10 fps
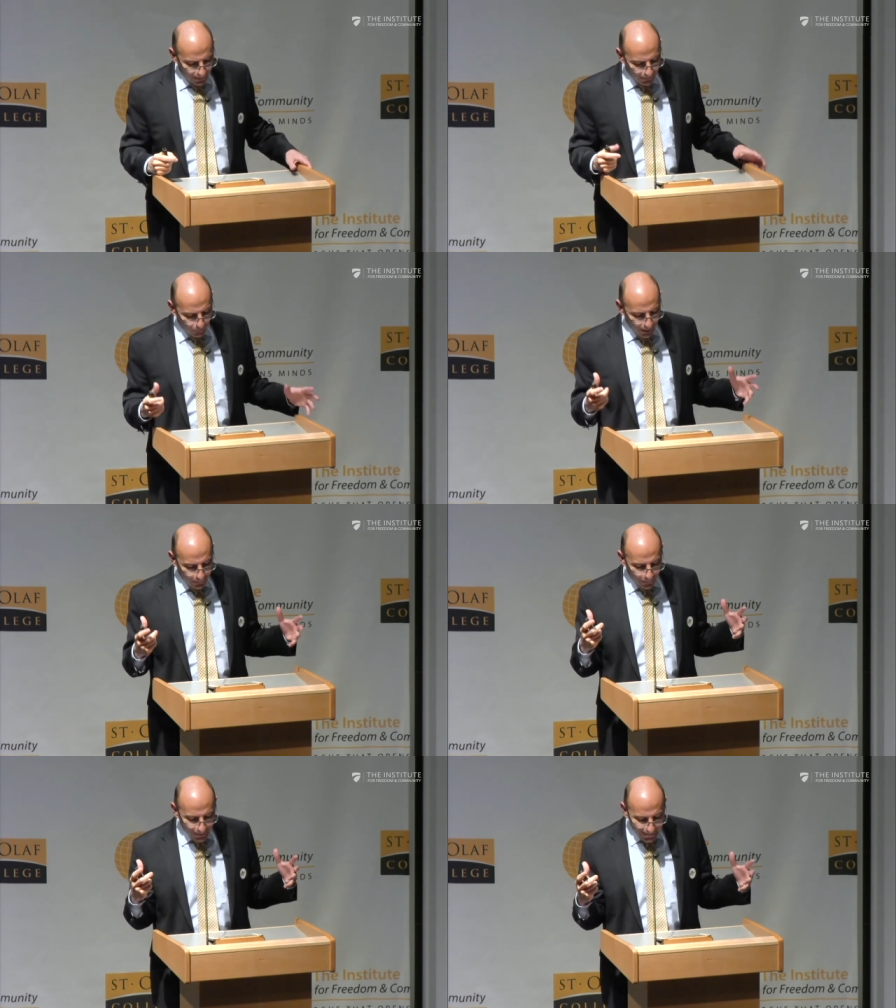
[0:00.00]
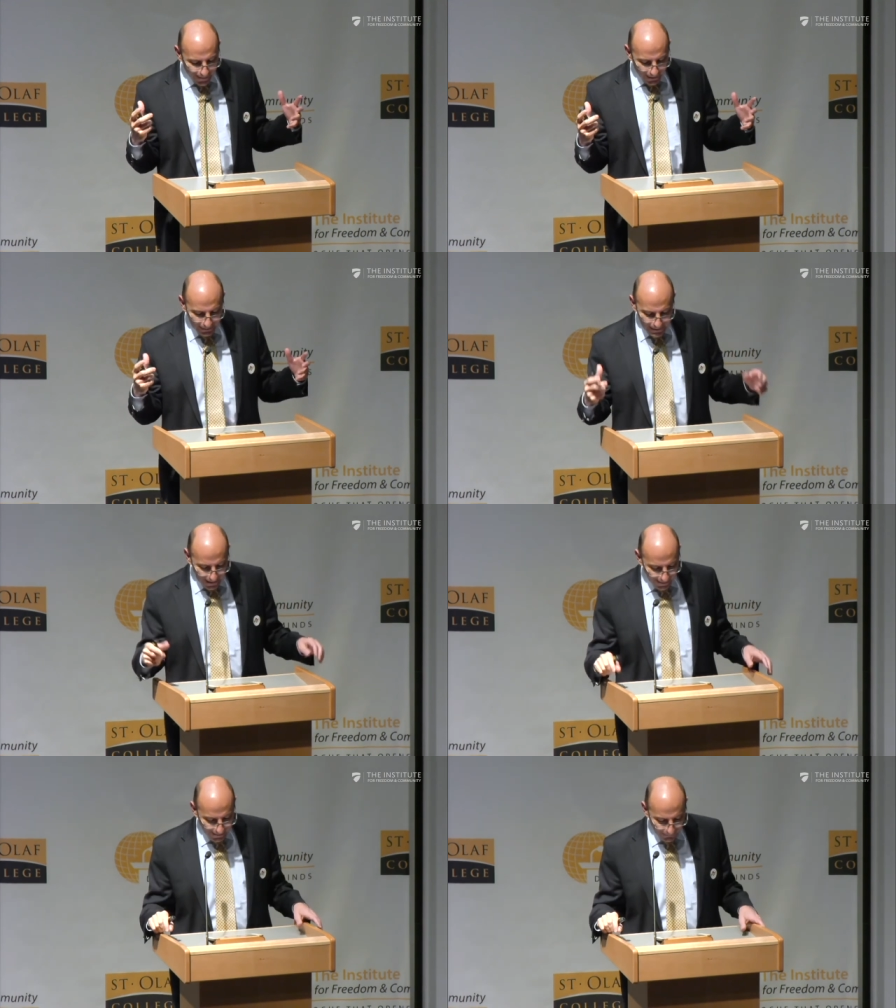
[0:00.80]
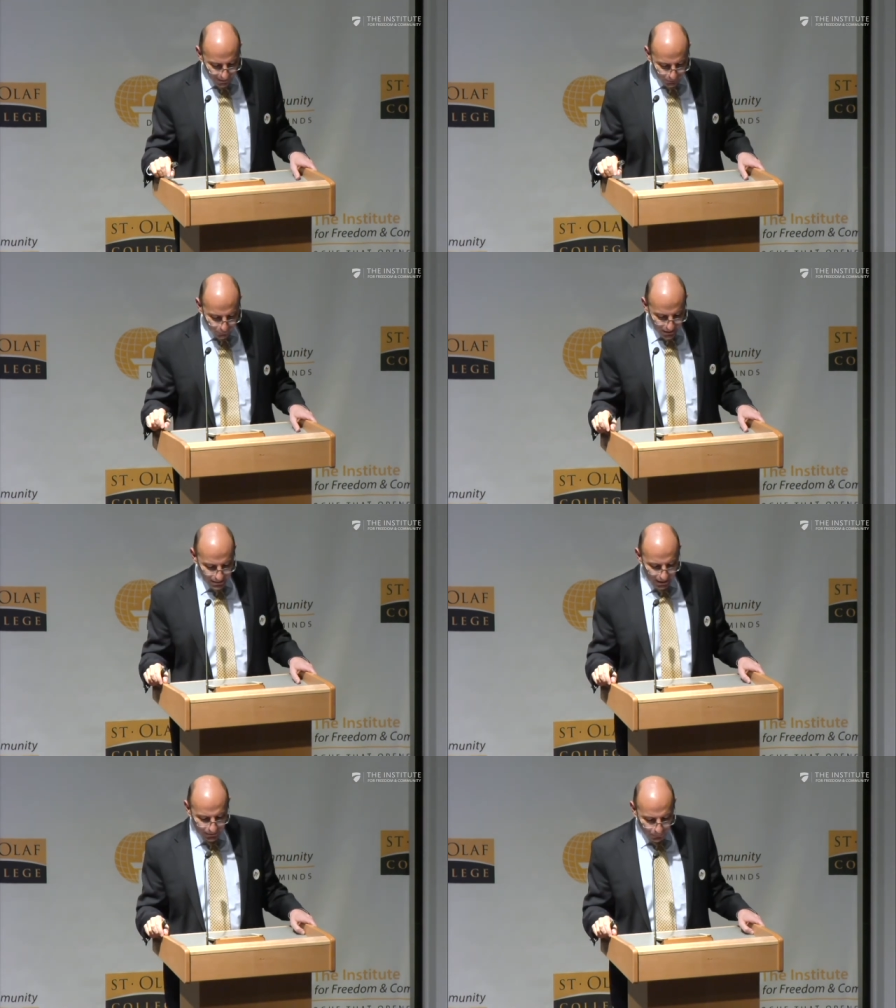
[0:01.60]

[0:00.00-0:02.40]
where political disagreement was not